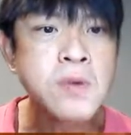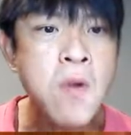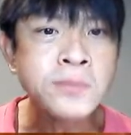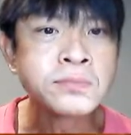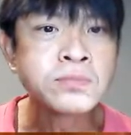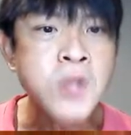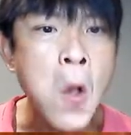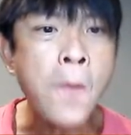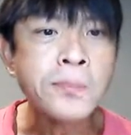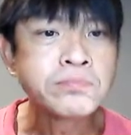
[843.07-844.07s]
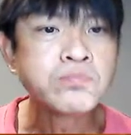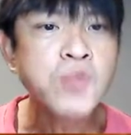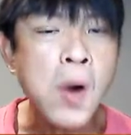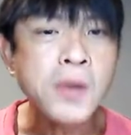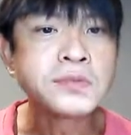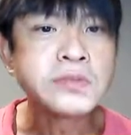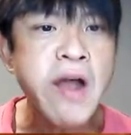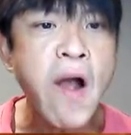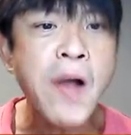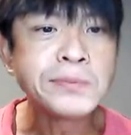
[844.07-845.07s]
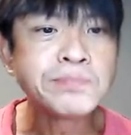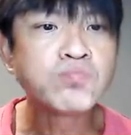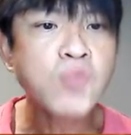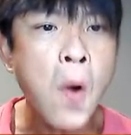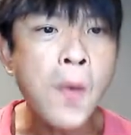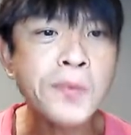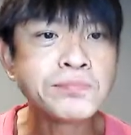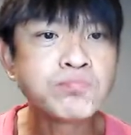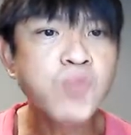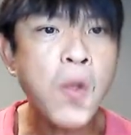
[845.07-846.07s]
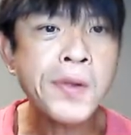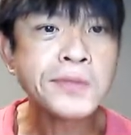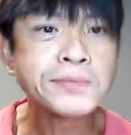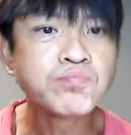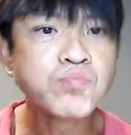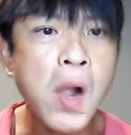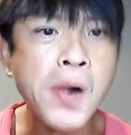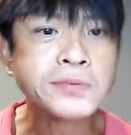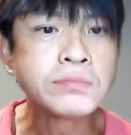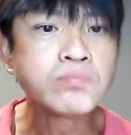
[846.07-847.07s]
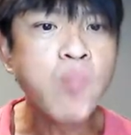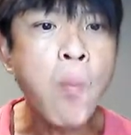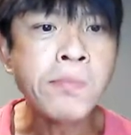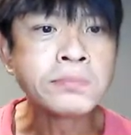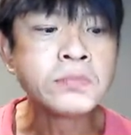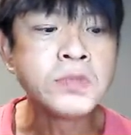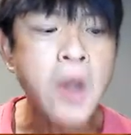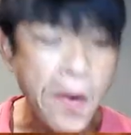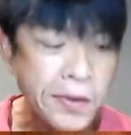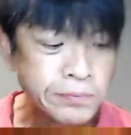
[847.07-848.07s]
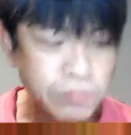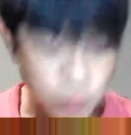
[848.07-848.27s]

That's a 16-hour period of fast, and then he'll often work out fasted and then eat for those 8 hours.